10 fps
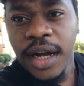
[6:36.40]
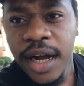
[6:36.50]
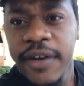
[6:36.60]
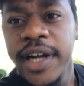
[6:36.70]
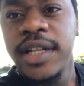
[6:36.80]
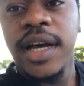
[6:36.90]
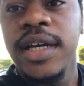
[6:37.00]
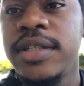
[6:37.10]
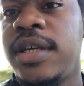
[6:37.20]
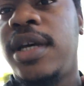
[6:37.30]
Alright,
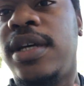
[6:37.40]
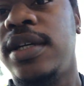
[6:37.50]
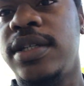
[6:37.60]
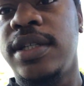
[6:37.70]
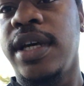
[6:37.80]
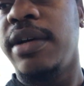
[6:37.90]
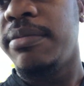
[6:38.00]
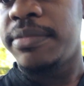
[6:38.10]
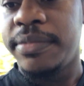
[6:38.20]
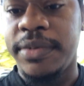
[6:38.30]
guys.
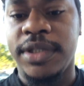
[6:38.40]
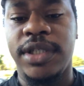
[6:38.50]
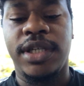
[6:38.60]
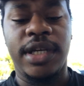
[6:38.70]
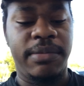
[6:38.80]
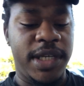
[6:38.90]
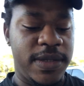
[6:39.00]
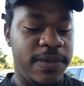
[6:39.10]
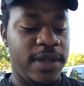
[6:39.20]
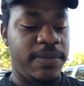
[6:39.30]
Damn, Ezekiel
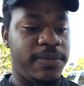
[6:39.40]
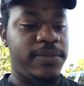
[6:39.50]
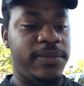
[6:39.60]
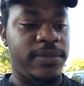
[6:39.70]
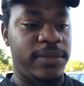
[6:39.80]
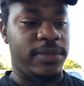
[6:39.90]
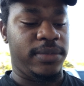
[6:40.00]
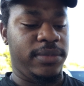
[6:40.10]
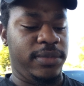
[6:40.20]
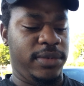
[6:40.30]
messed me up.
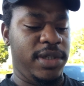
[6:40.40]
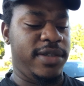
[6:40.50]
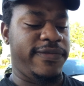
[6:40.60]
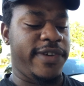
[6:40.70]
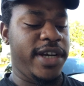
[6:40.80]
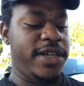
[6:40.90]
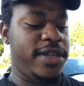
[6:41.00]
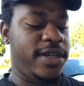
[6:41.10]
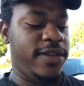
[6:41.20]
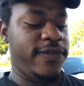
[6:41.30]
This is fresh.
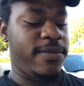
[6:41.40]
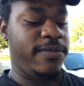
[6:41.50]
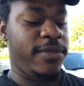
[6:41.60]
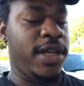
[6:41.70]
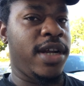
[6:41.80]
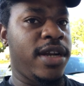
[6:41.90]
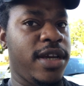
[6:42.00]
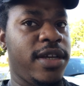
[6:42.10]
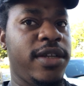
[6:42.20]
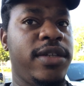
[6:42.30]
It's from the other day.